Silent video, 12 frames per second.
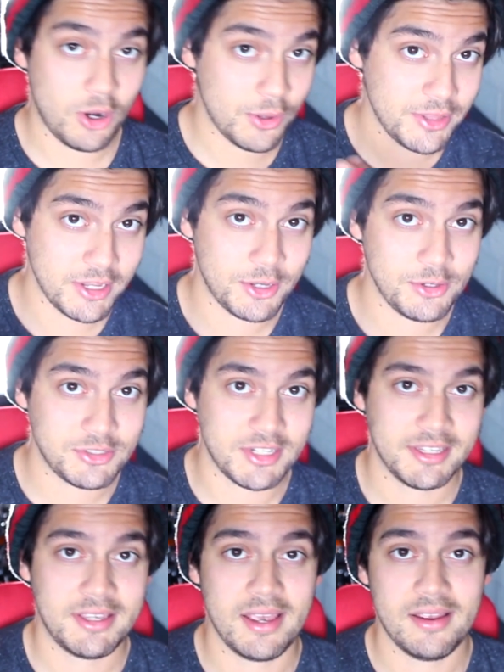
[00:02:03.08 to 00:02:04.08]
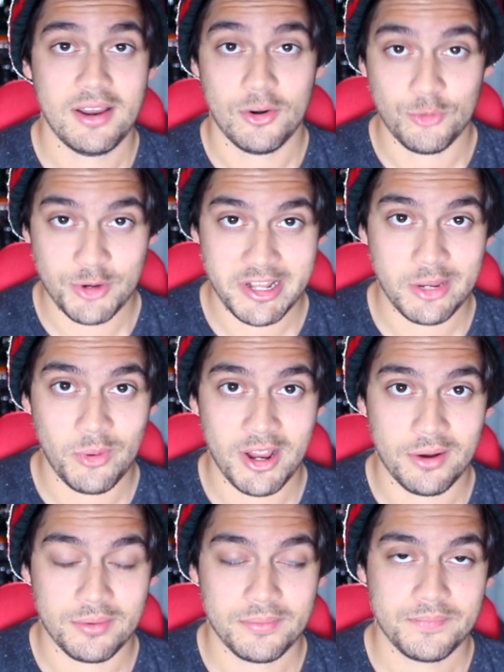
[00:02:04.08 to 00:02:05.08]
on the acoustic kit really
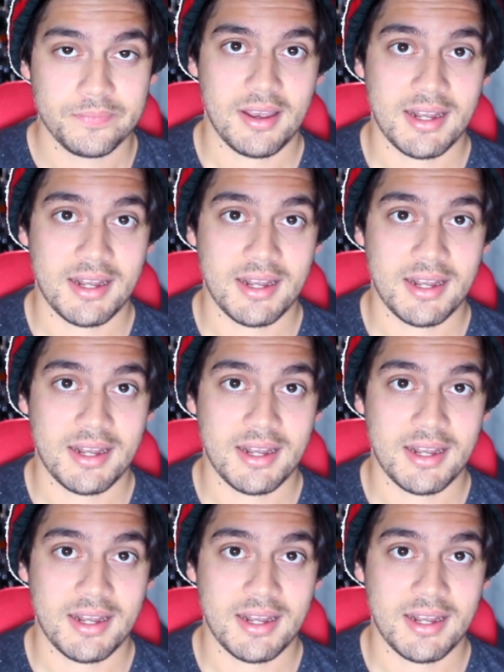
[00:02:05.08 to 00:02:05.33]
well.